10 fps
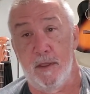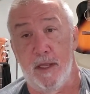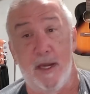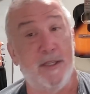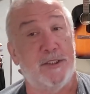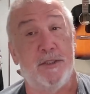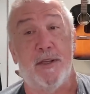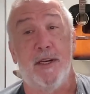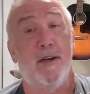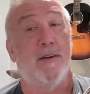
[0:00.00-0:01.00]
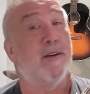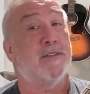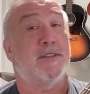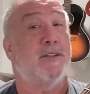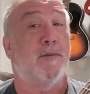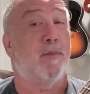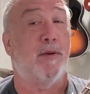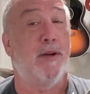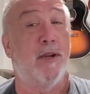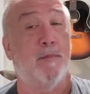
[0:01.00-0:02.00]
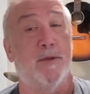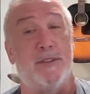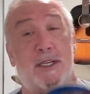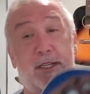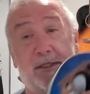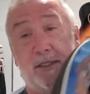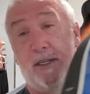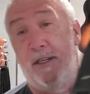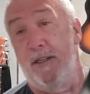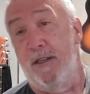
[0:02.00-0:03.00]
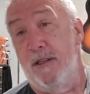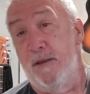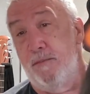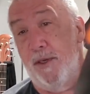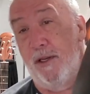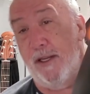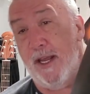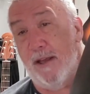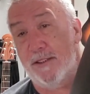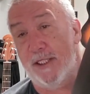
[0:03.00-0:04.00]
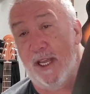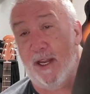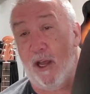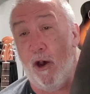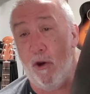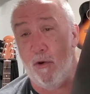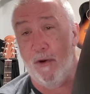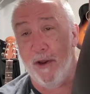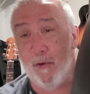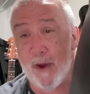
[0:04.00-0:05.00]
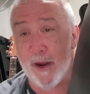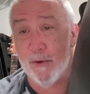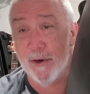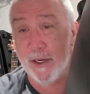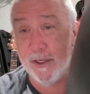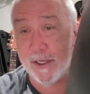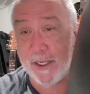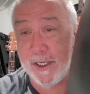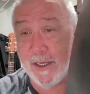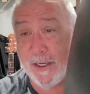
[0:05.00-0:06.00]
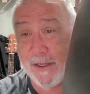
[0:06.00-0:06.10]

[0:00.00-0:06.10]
And as you can hear, there's still plenty of projection. But look how shallow. Oh, and while we're looking,